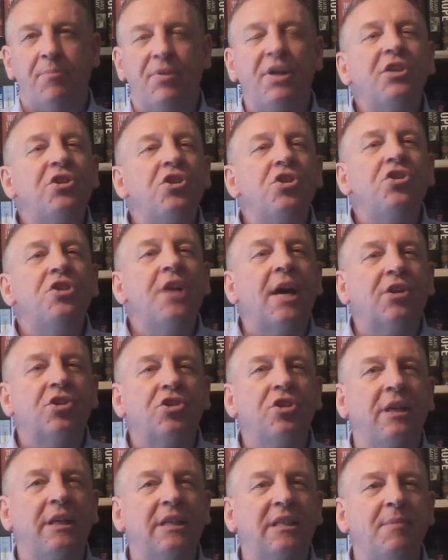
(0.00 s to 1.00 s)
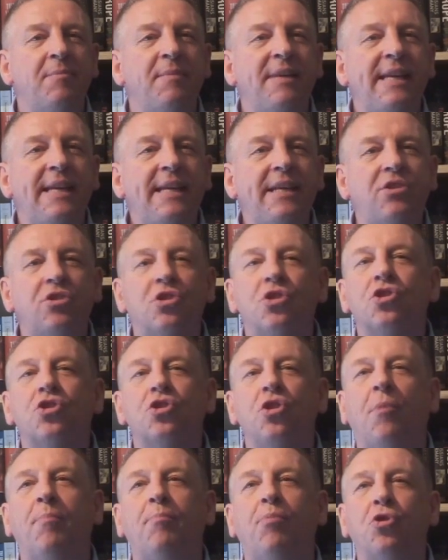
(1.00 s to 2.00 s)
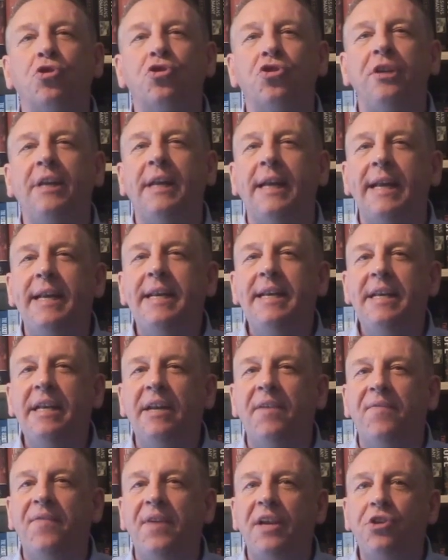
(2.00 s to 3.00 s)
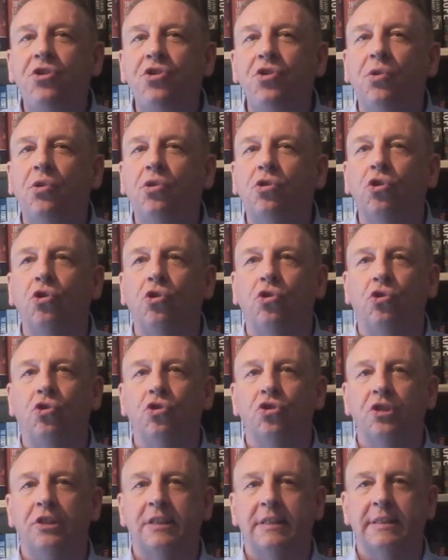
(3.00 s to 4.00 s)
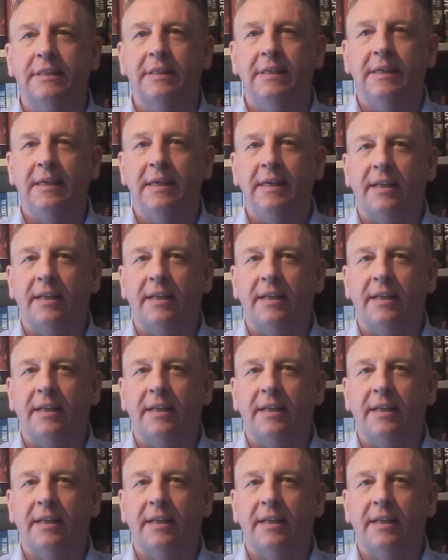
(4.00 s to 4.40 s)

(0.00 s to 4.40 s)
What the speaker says: British nationalism needs to stop pushing individual causes,